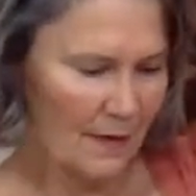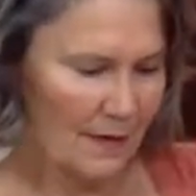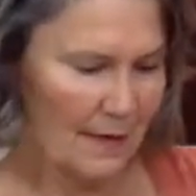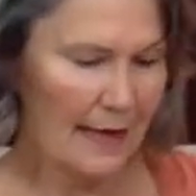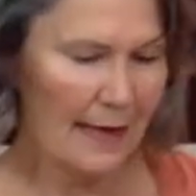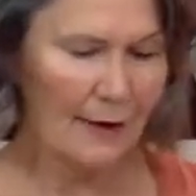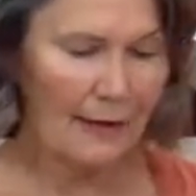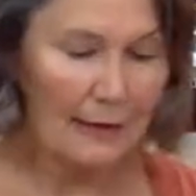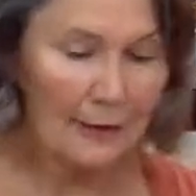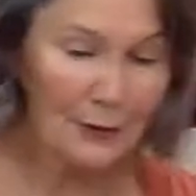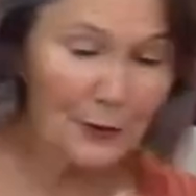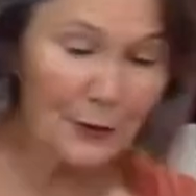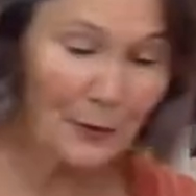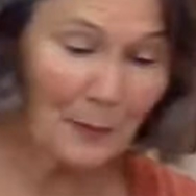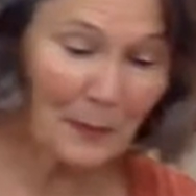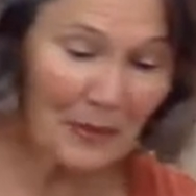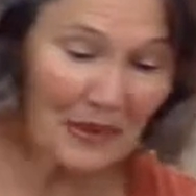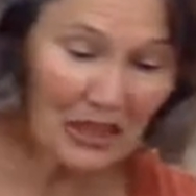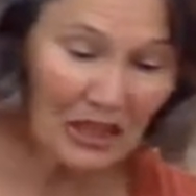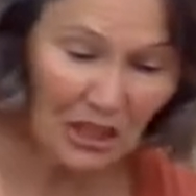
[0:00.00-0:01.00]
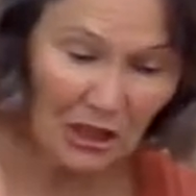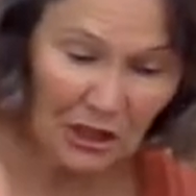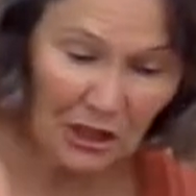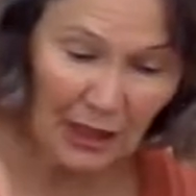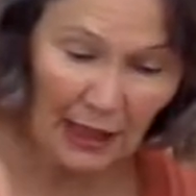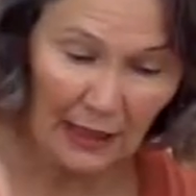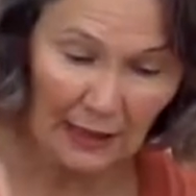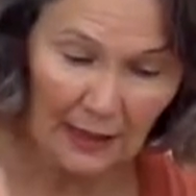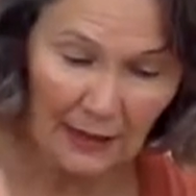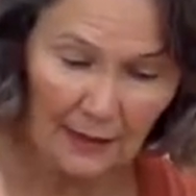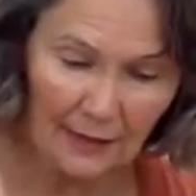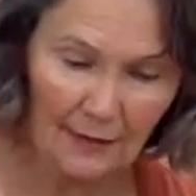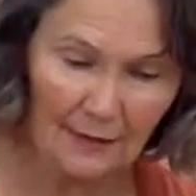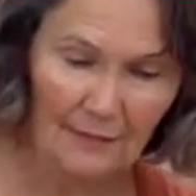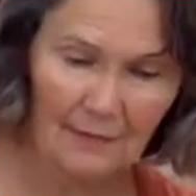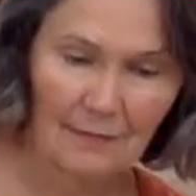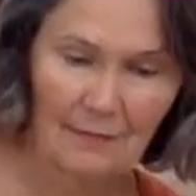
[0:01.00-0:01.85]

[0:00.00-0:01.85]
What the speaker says: Now I do the pinch test.